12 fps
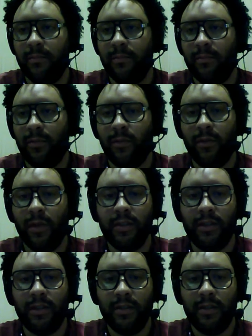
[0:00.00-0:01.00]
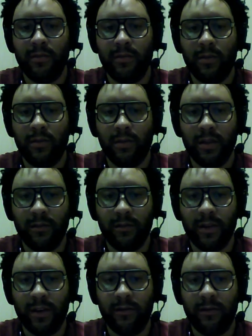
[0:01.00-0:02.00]
questions real quick, see if
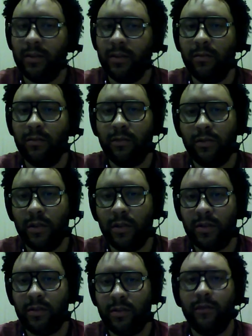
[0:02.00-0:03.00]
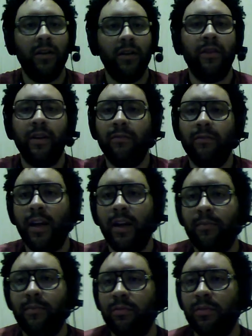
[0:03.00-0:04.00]
we have any. No questions. All right, great. We have
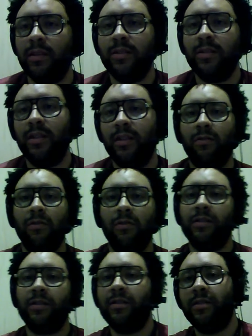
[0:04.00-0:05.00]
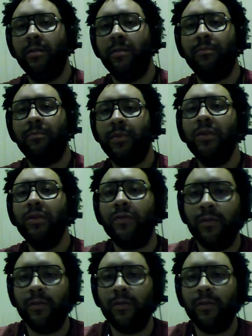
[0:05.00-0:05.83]
people listening, no questions. Beautiful.